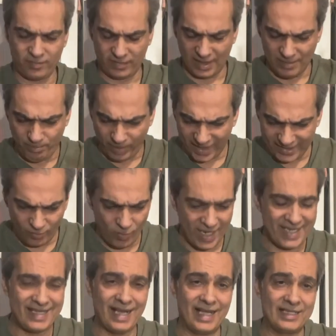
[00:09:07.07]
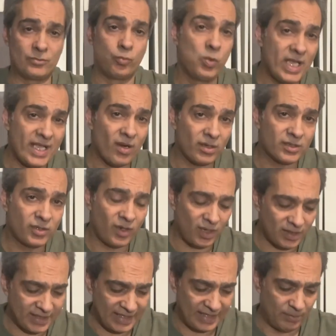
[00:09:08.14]
And by the way, guys, we are
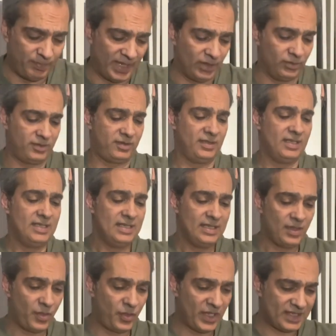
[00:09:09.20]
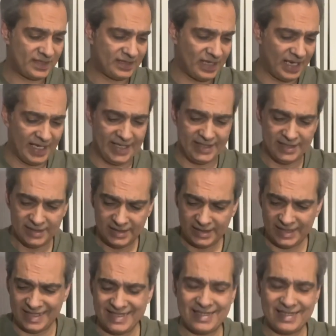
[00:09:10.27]
talking about this guy in